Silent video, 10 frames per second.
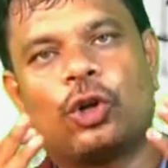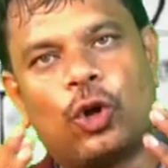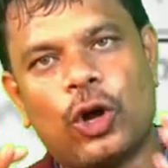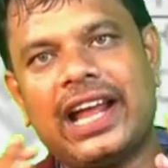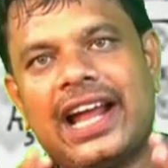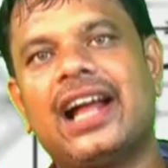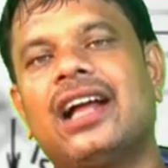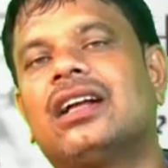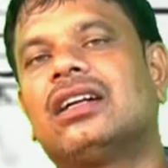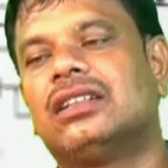
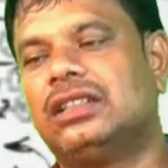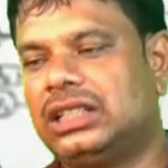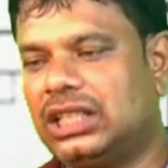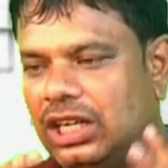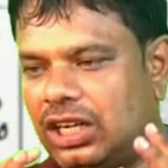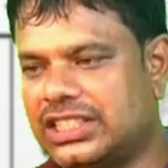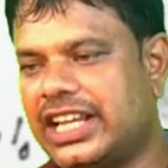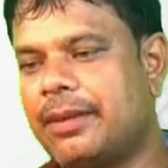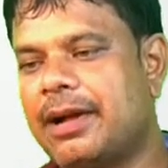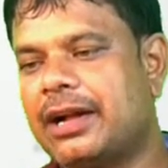Gaya,
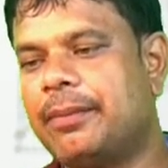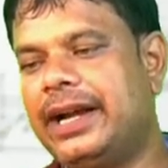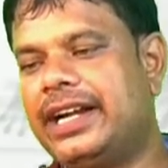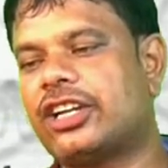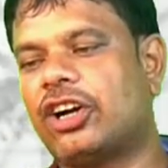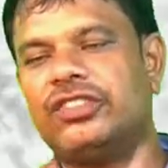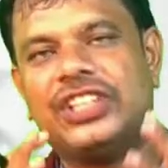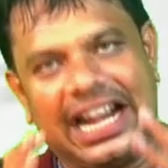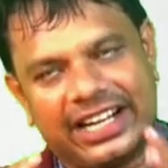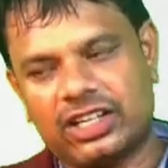Hazaribagh belt of
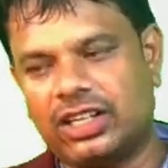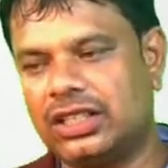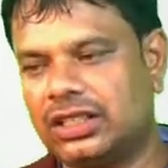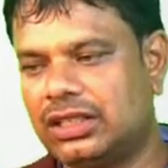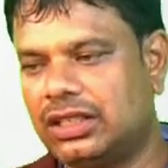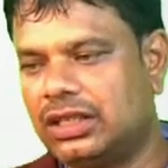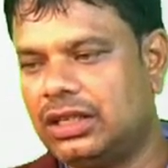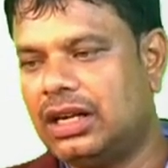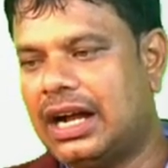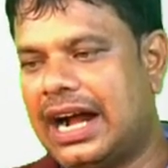Jharkhand
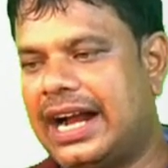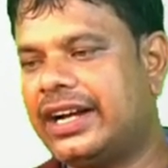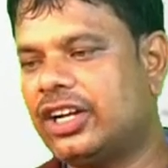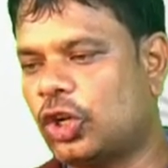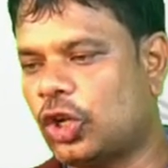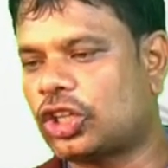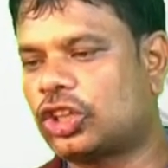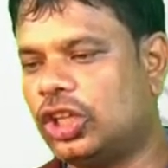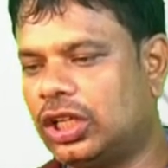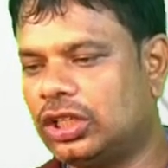and
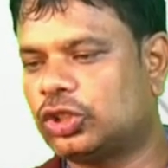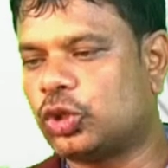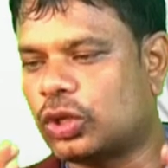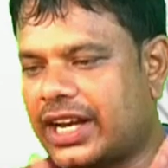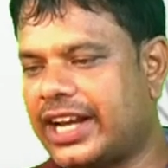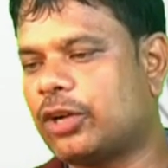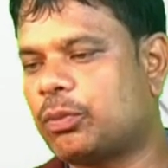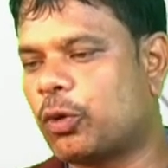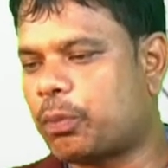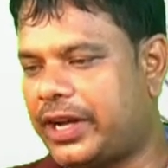northern
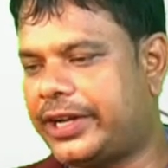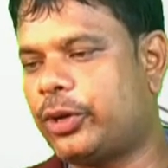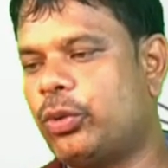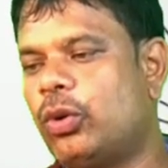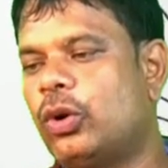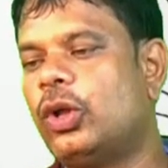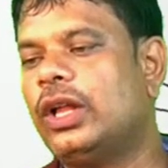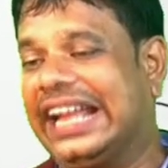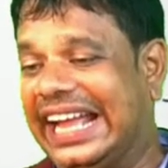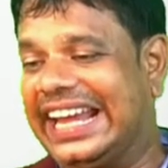Chotanagpur plateau
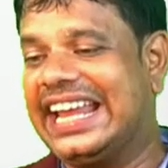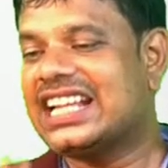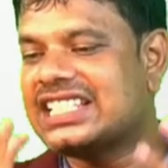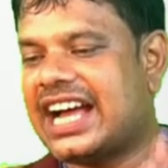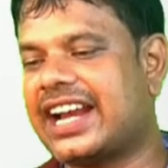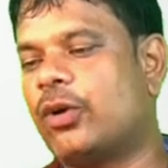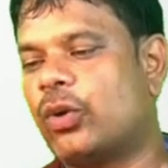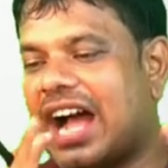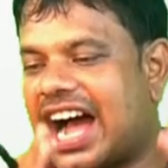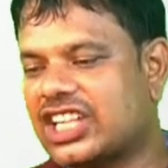areas
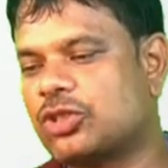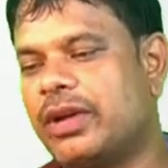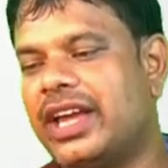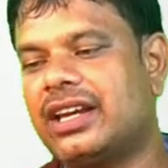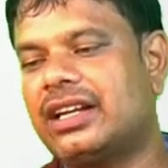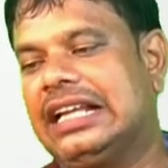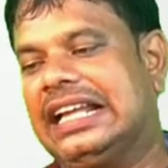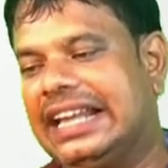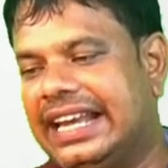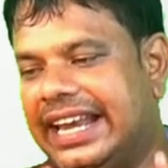around Ajmer,
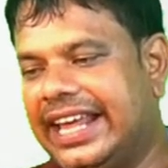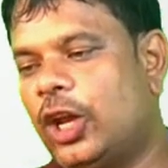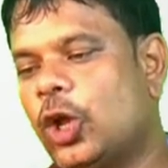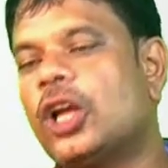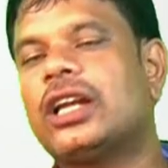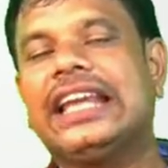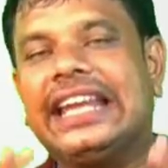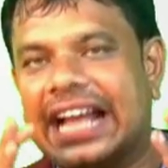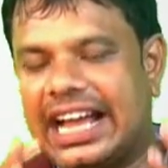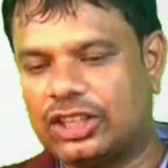Nellore
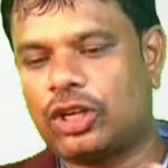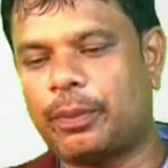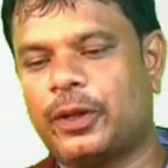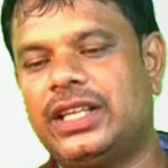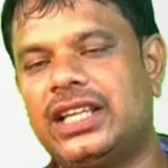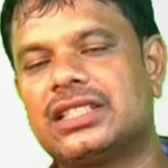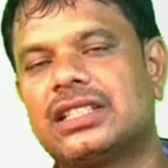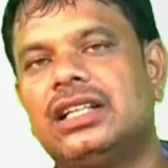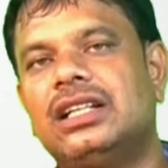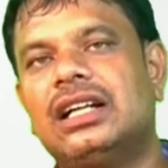in Andhra Pradesh
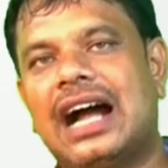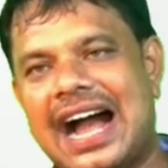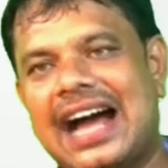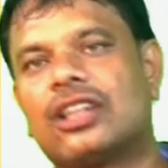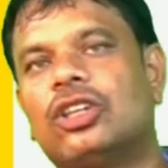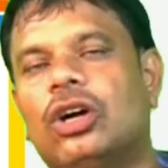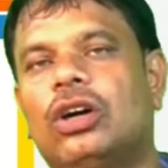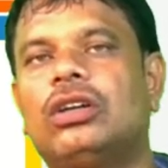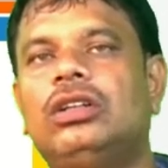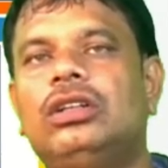are
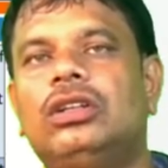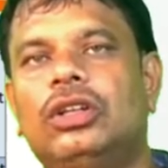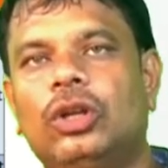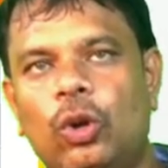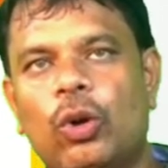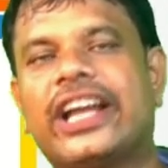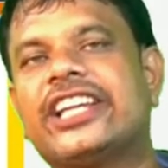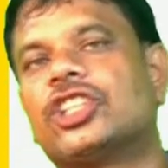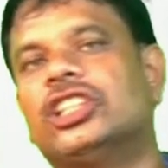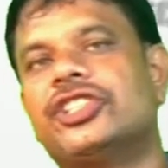the
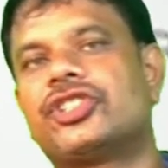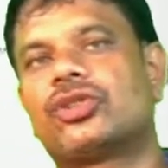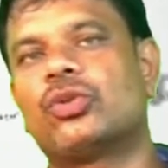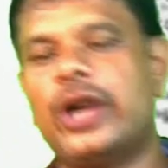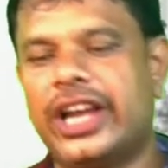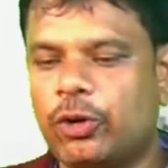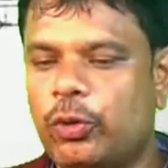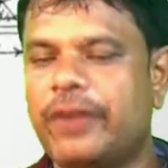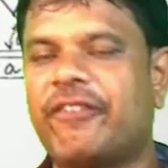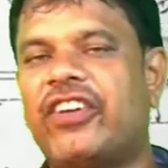locations where
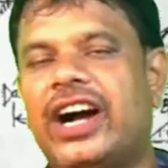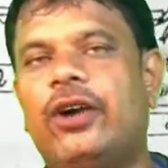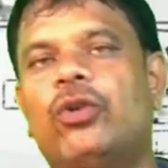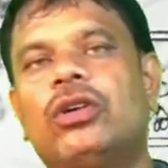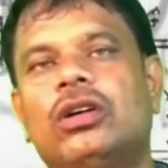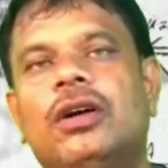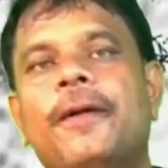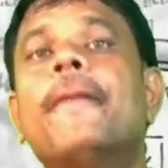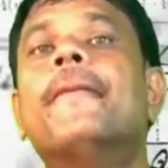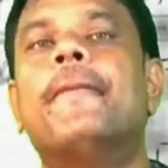we found
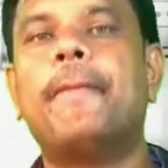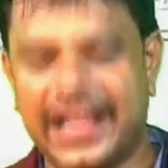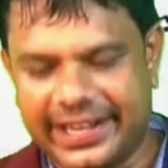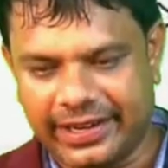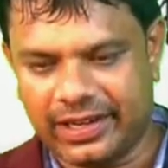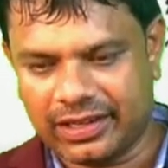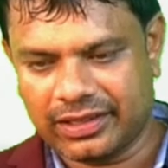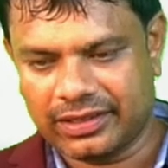mica.